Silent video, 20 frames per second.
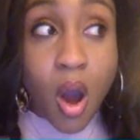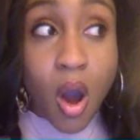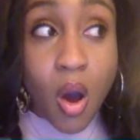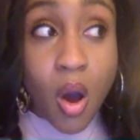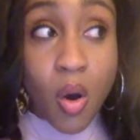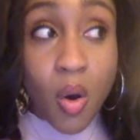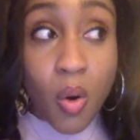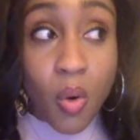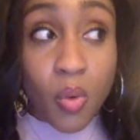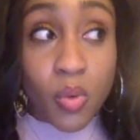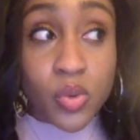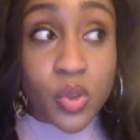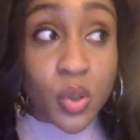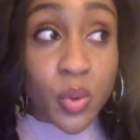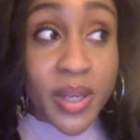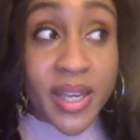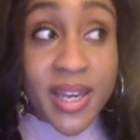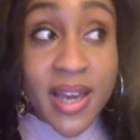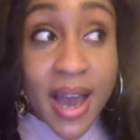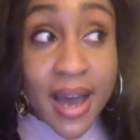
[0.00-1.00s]
Oh,
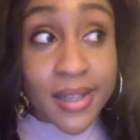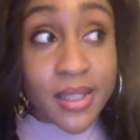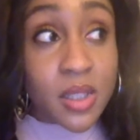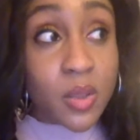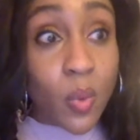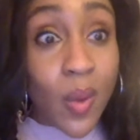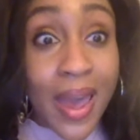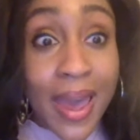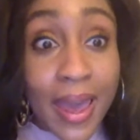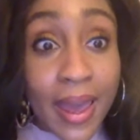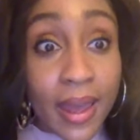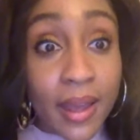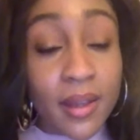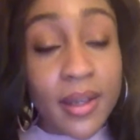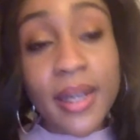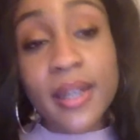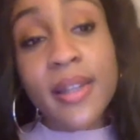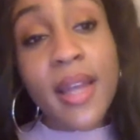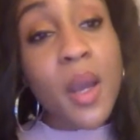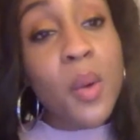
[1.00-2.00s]
do he got swag?
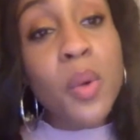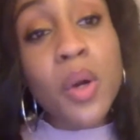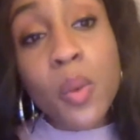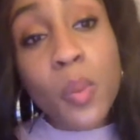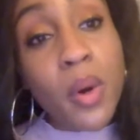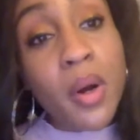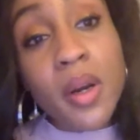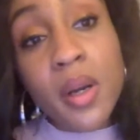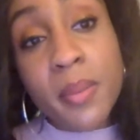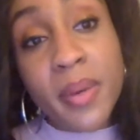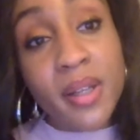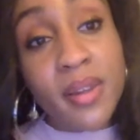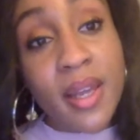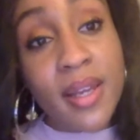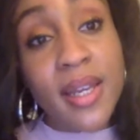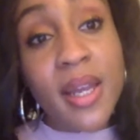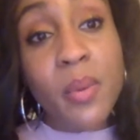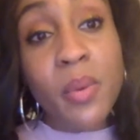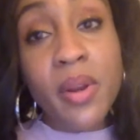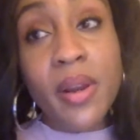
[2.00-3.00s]
Like they weren't worried about
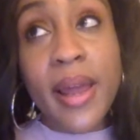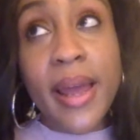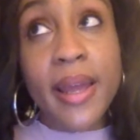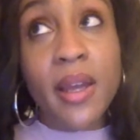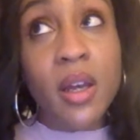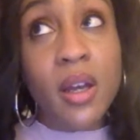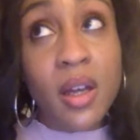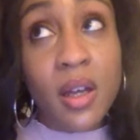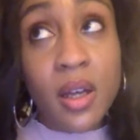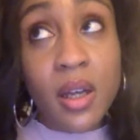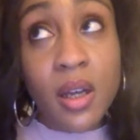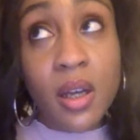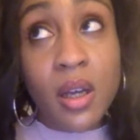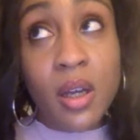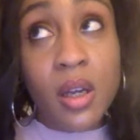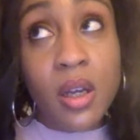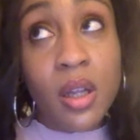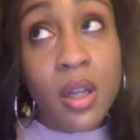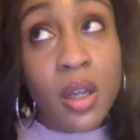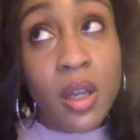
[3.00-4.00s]
that. They were like,
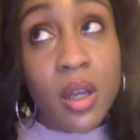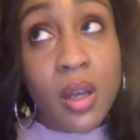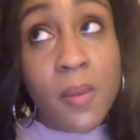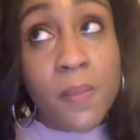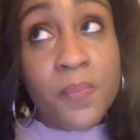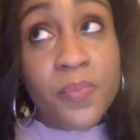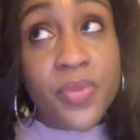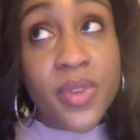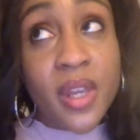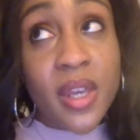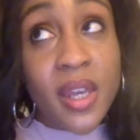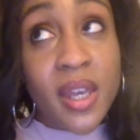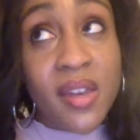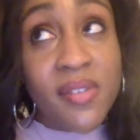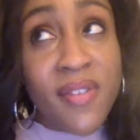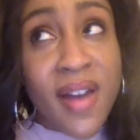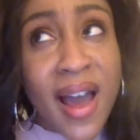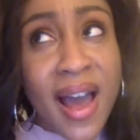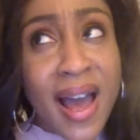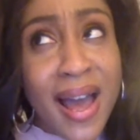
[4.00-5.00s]

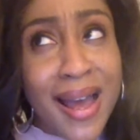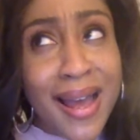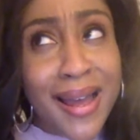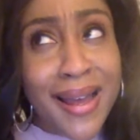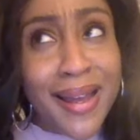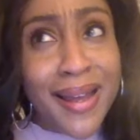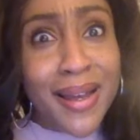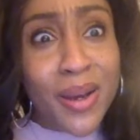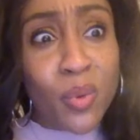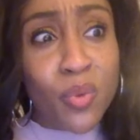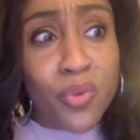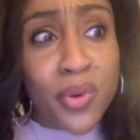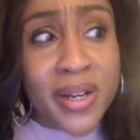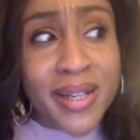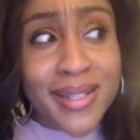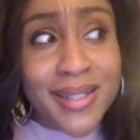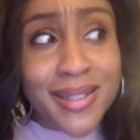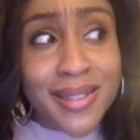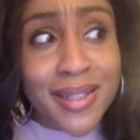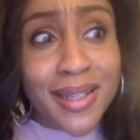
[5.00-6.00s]
if I
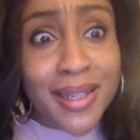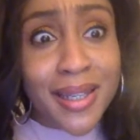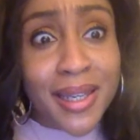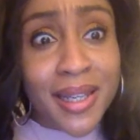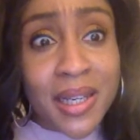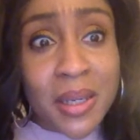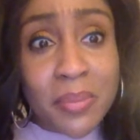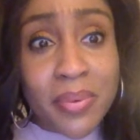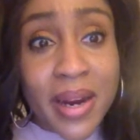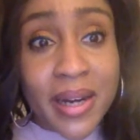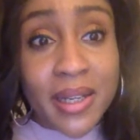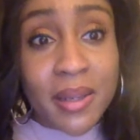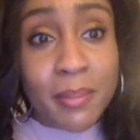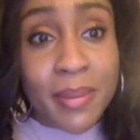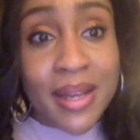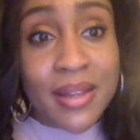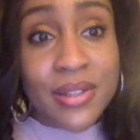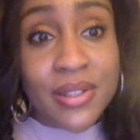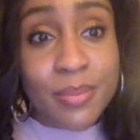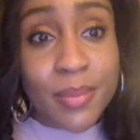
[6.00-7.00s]
risk getting pregnant
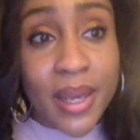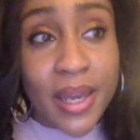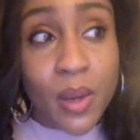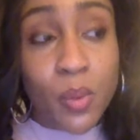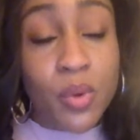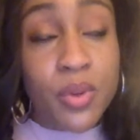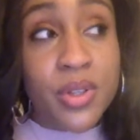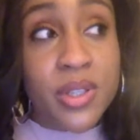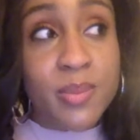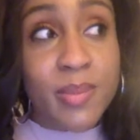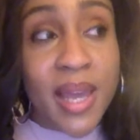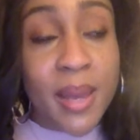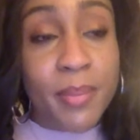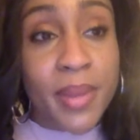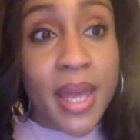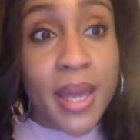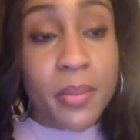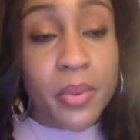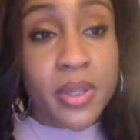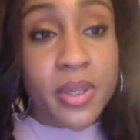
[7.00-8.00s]
by this man, will this man
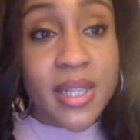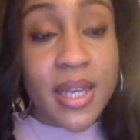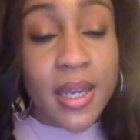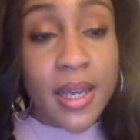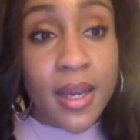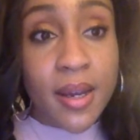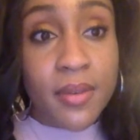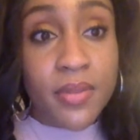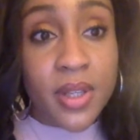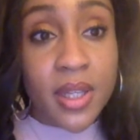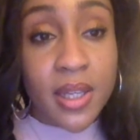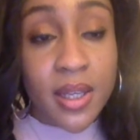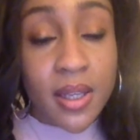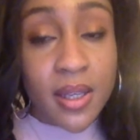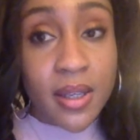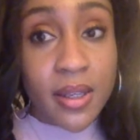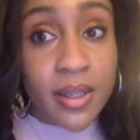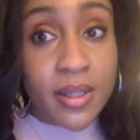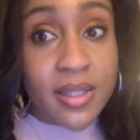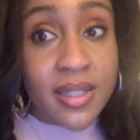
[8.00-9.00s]
be able to take care of the
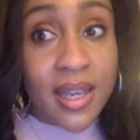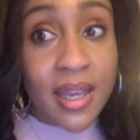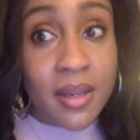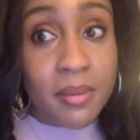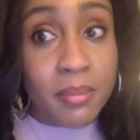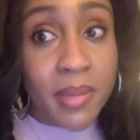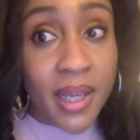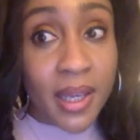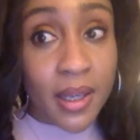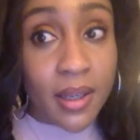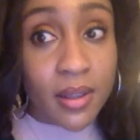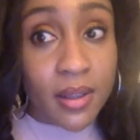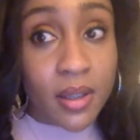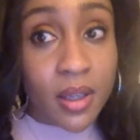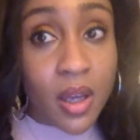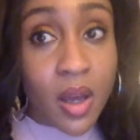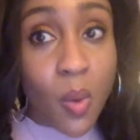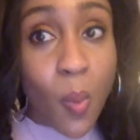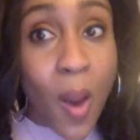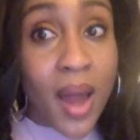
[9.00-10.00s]
kids and me
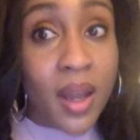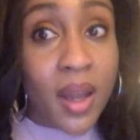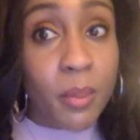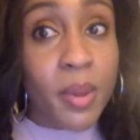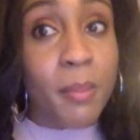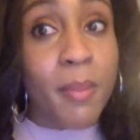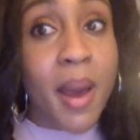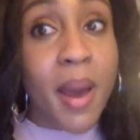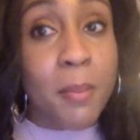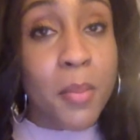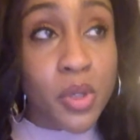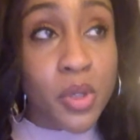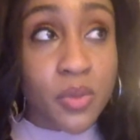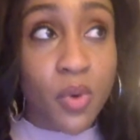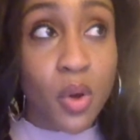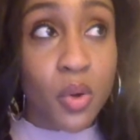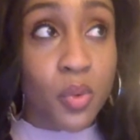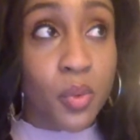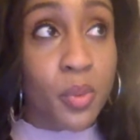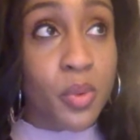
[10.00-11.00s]
while I'm in my most
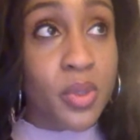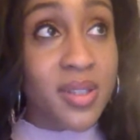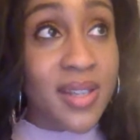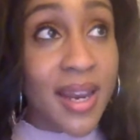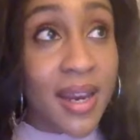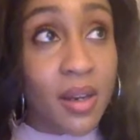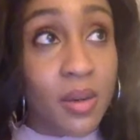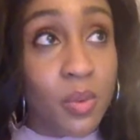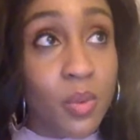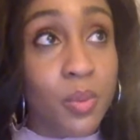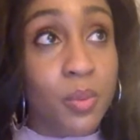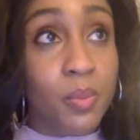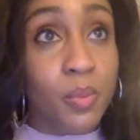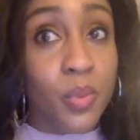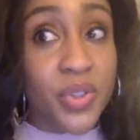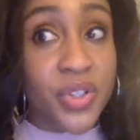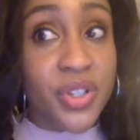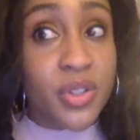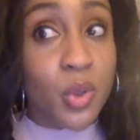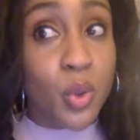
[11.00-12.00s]
vulnerable state,
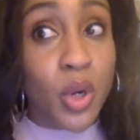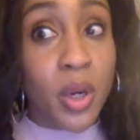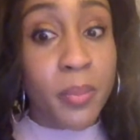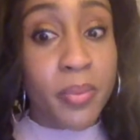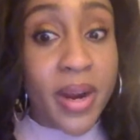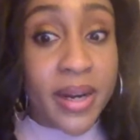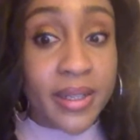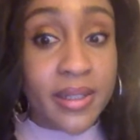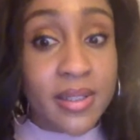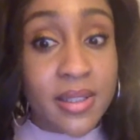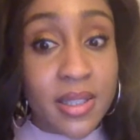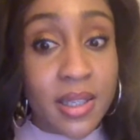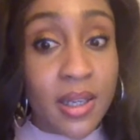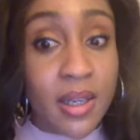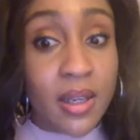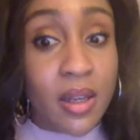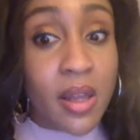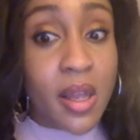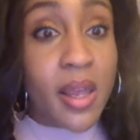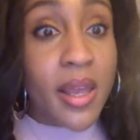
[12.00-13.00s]
which is during
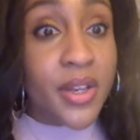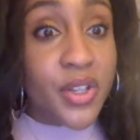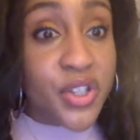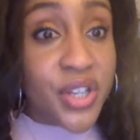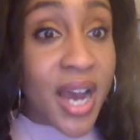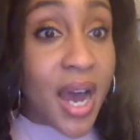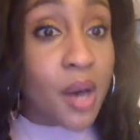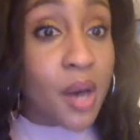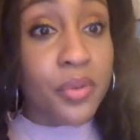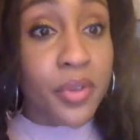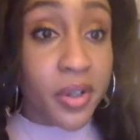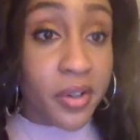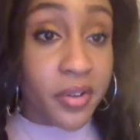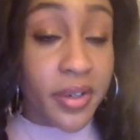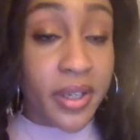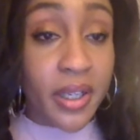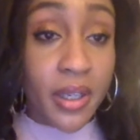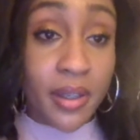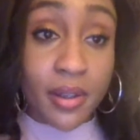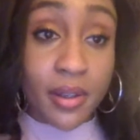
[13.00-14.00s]
pregnancy and child
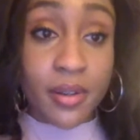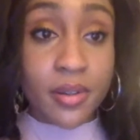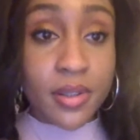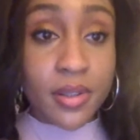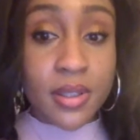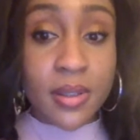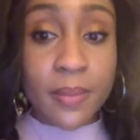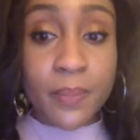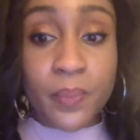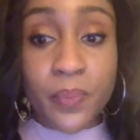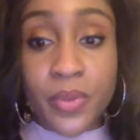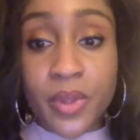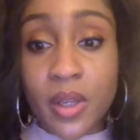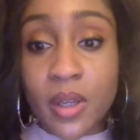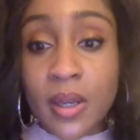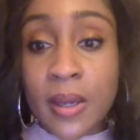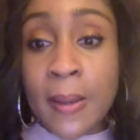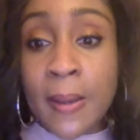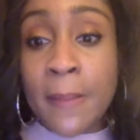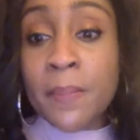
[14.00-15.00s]
rearing years,
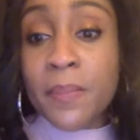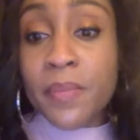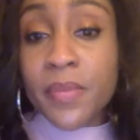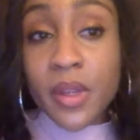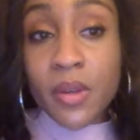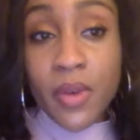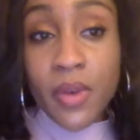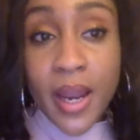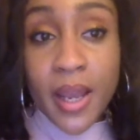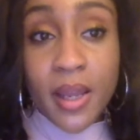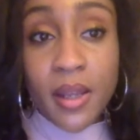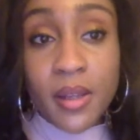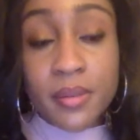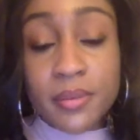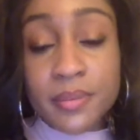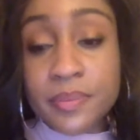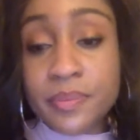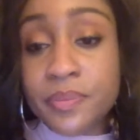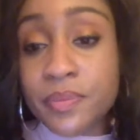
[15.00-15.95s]
right?